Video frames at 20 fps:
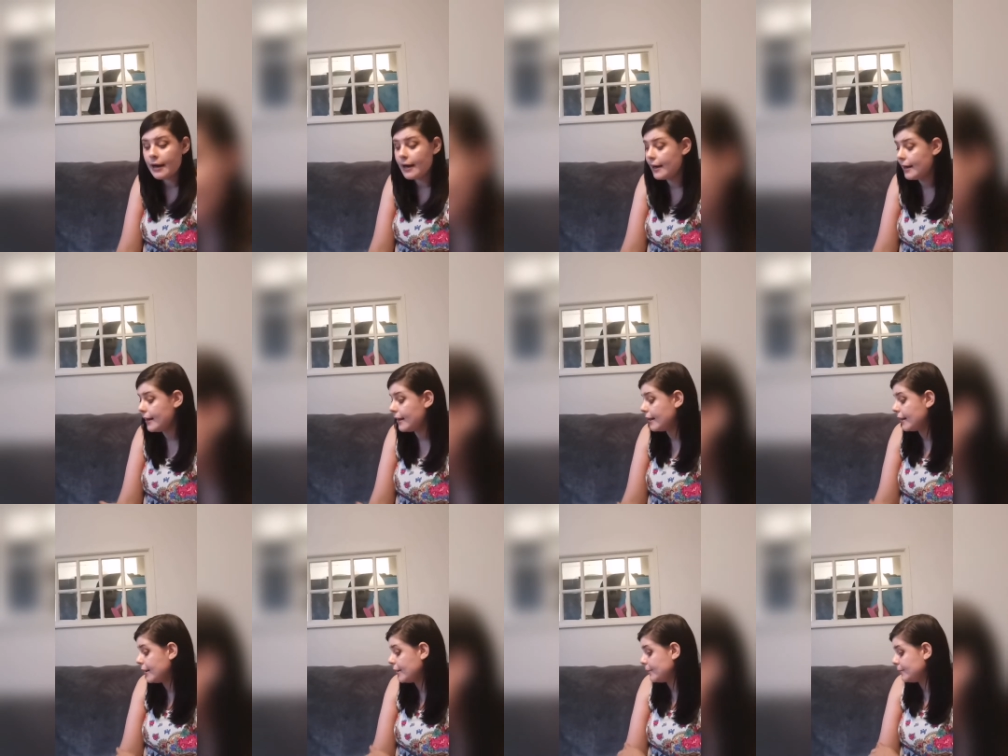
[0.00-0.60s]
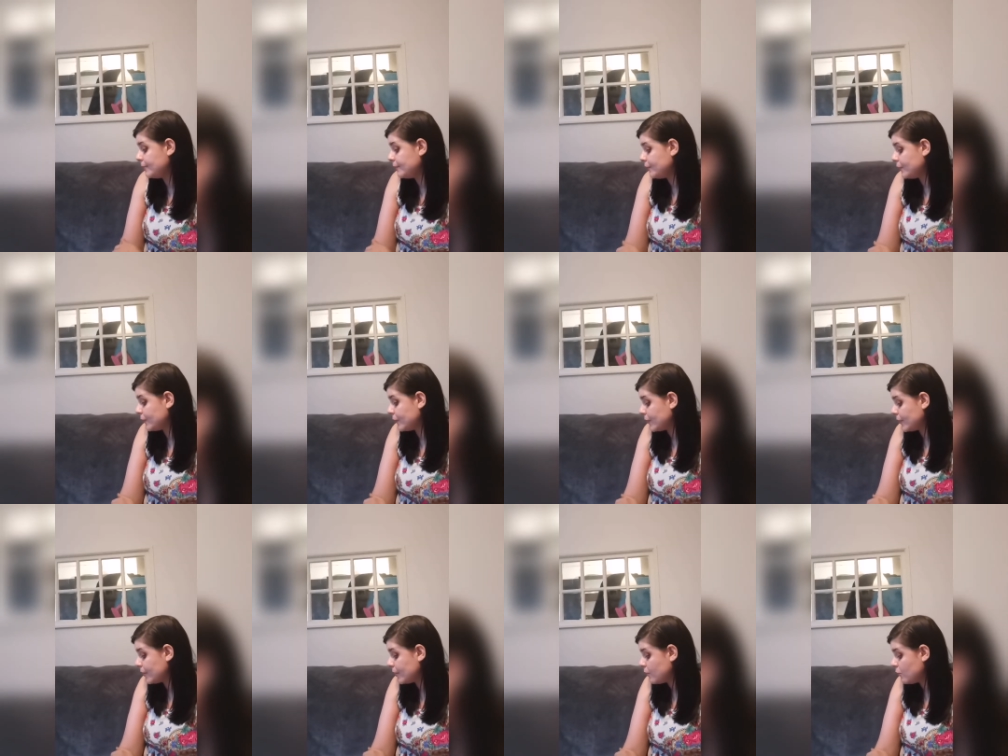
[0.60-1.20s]
Um,
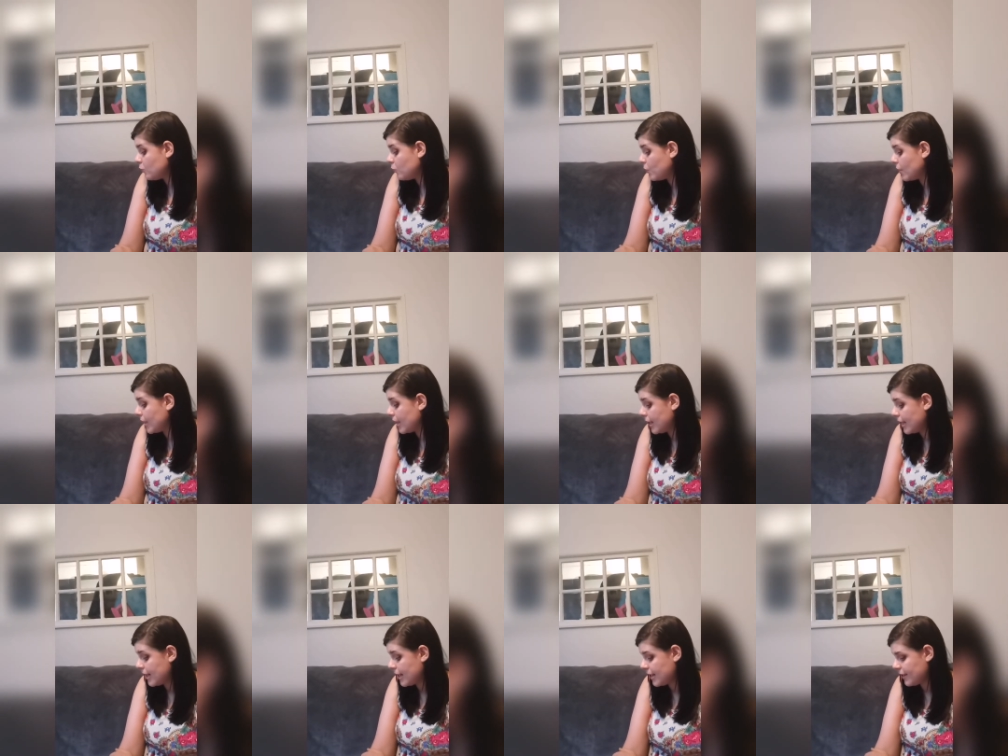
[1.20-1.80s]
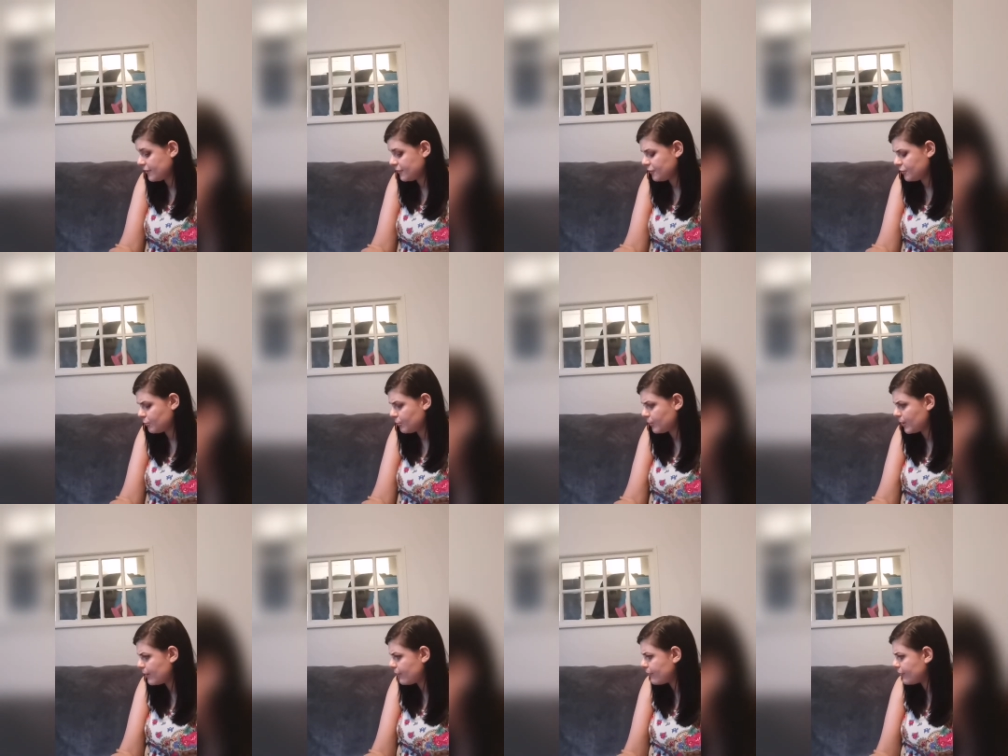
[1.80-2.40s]
we had to,
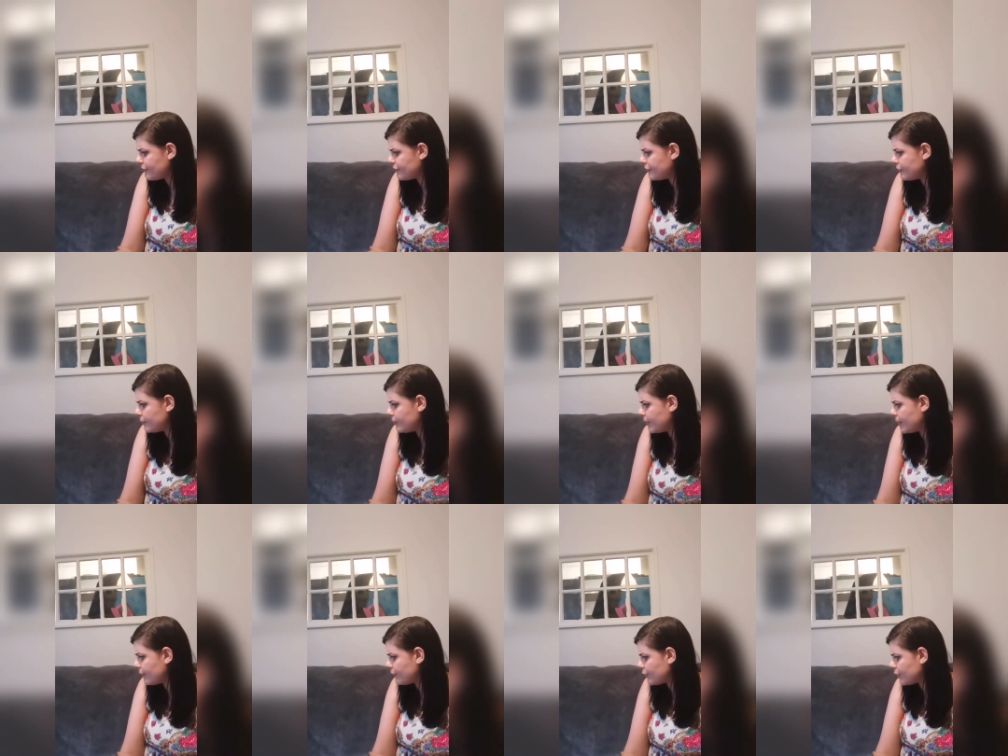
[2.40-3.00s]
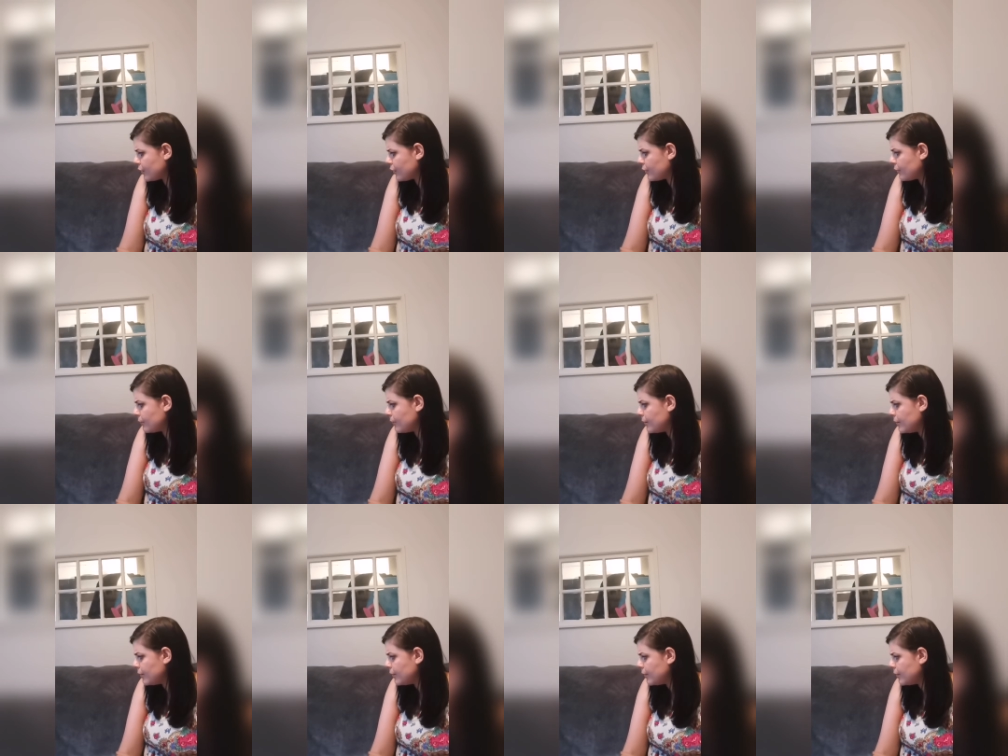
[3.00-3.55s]
where else did we have to go?